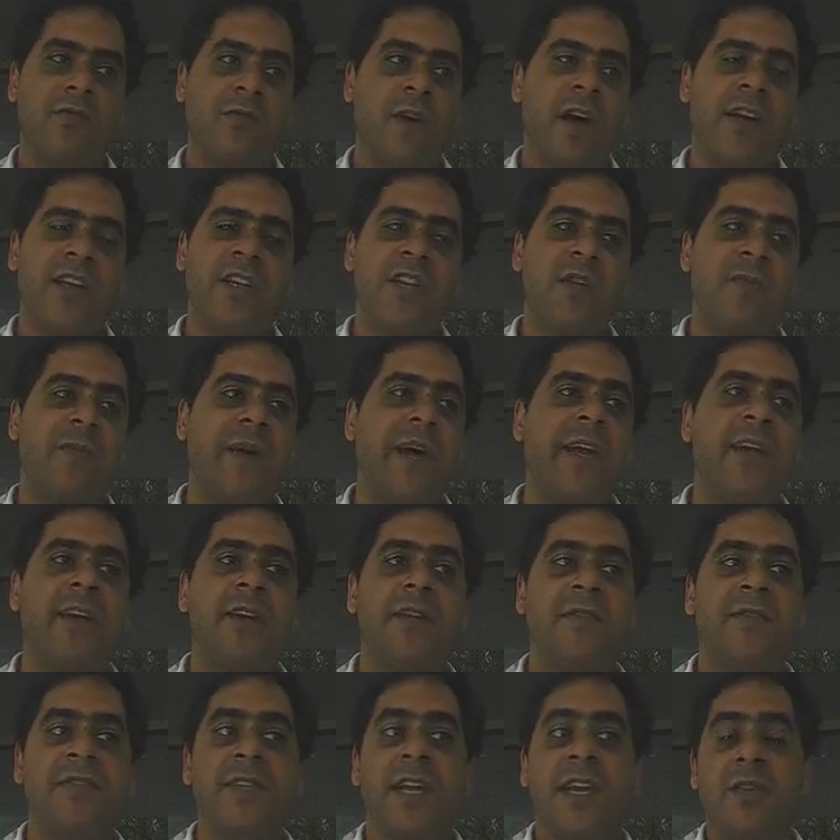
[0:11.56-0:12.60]
under the banner
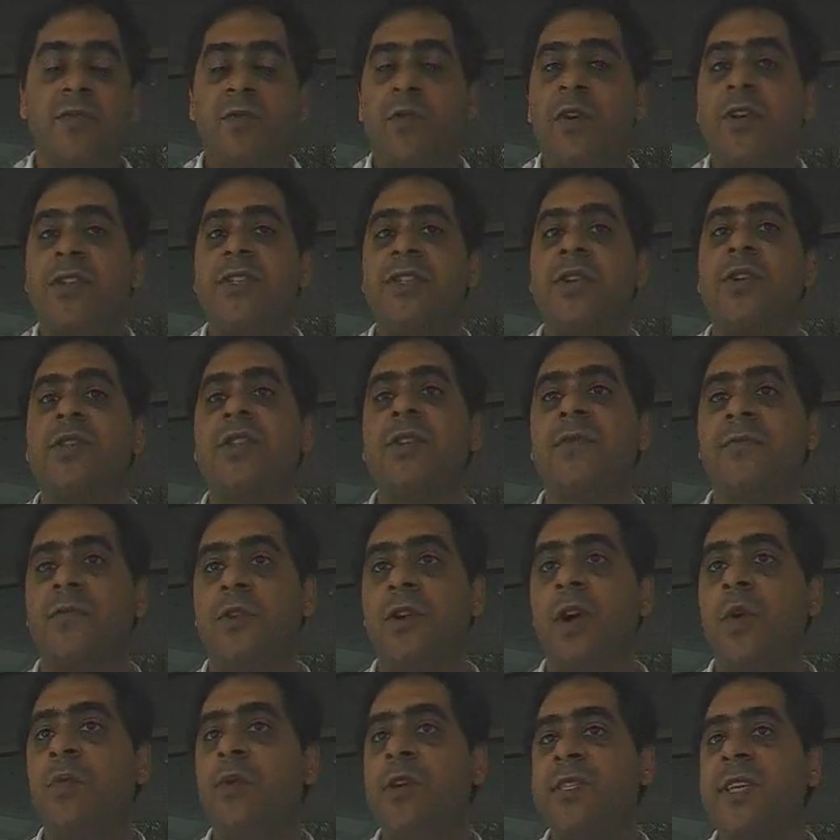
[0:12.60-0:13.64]
of, say, the World Social
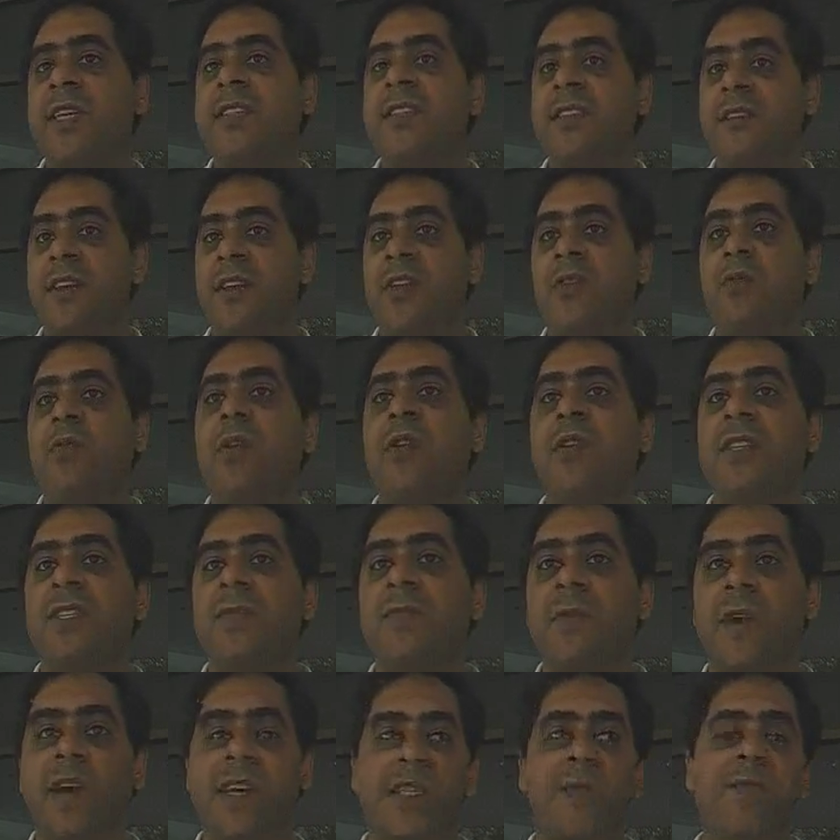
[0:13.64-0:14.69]
Forum, which says another world is
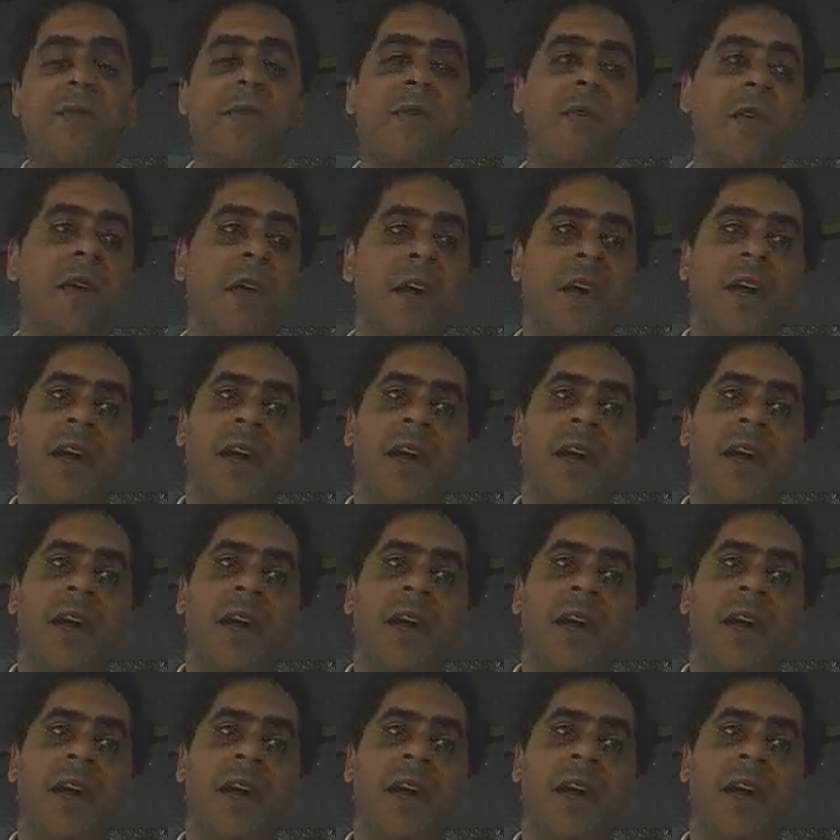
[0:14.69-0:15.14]
possible.